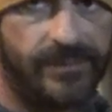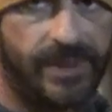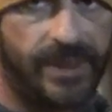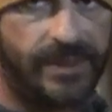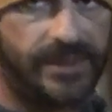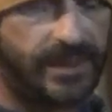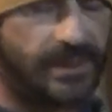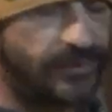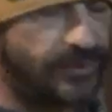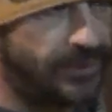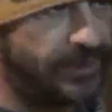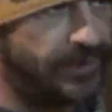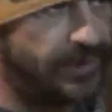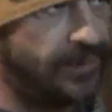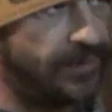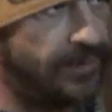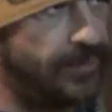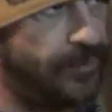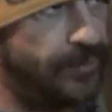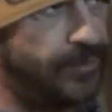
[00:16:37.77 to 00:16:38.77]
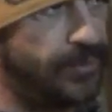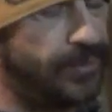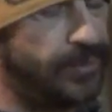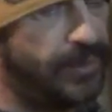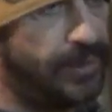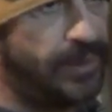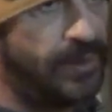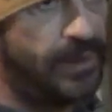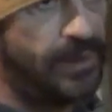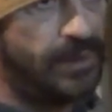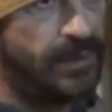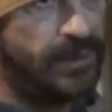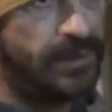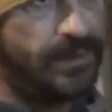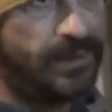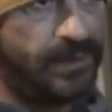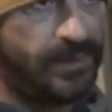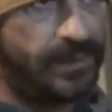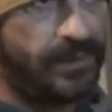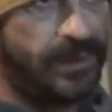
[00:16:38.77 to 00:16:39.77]
that's how she did it. But
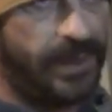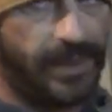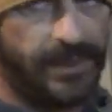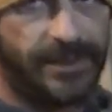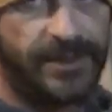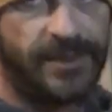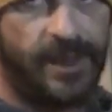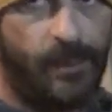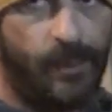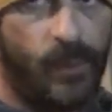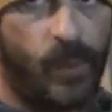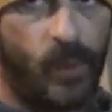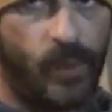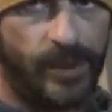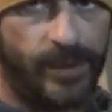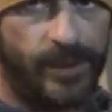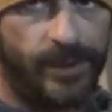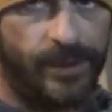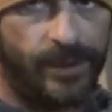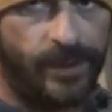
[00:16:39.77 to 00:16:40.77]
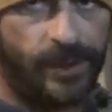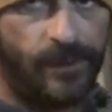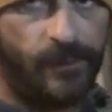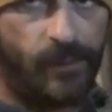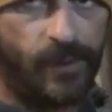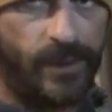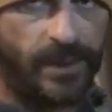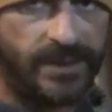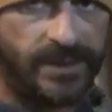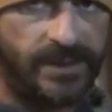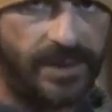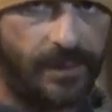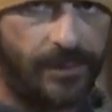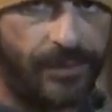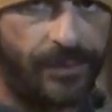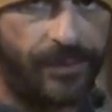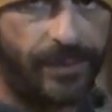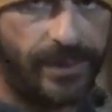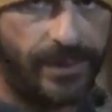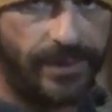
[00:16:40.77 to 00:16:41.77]
at some point, you're going to want to
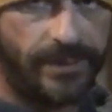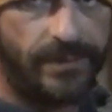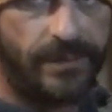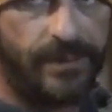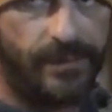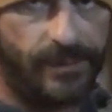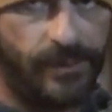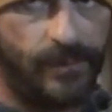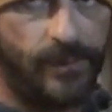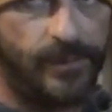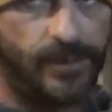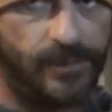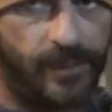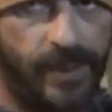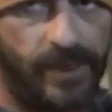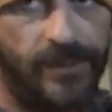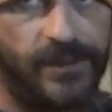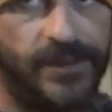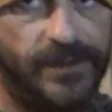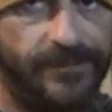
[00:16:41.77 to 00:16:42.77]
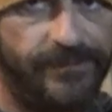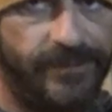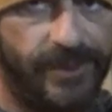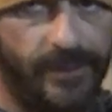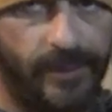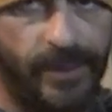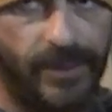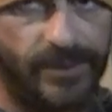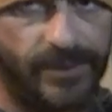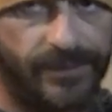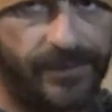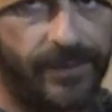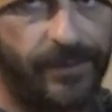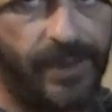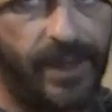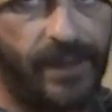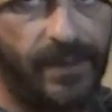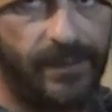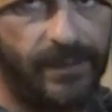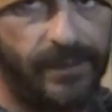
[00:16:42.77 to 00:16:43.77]
separate those males and females from that